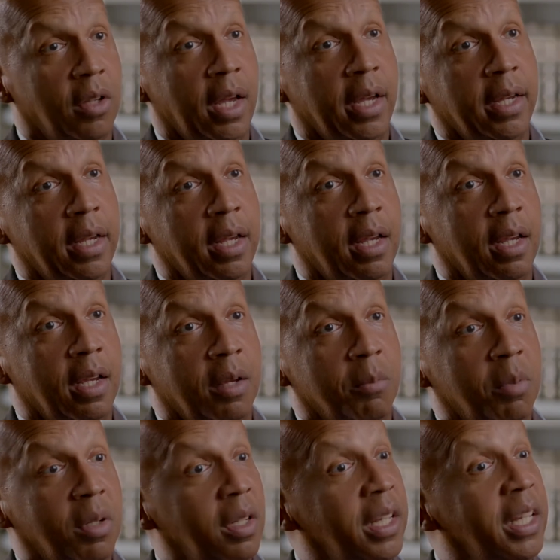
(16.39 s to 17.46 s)
I
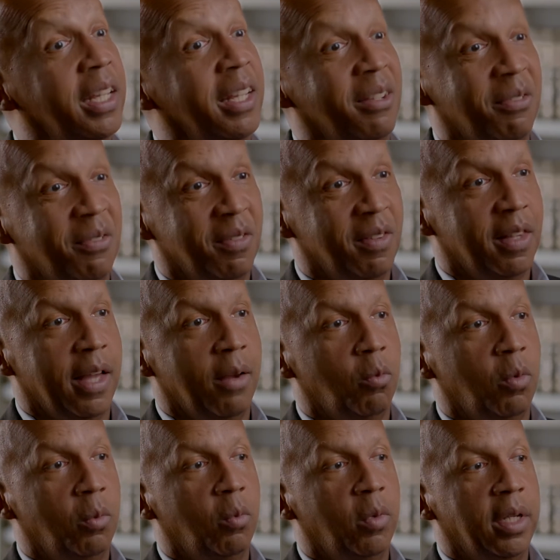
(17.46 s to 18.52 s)
believe that
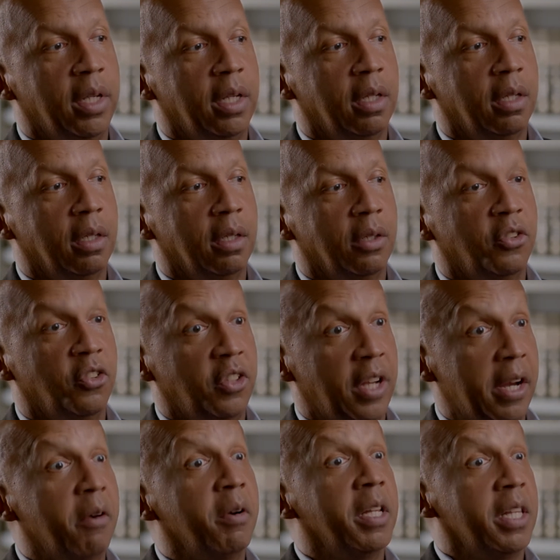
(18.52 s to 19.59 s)
when we
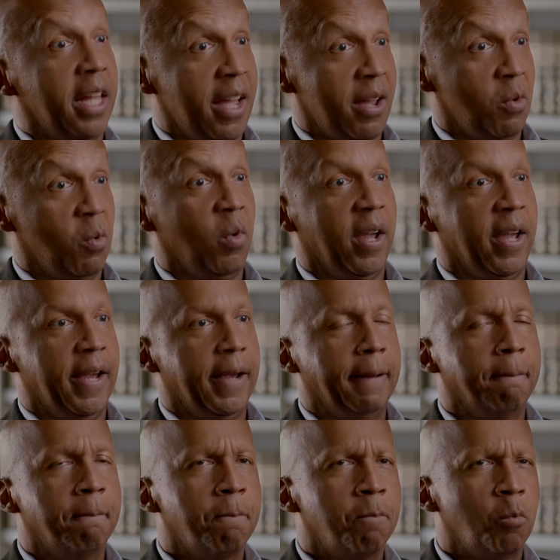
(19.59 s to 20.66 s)
share in that way,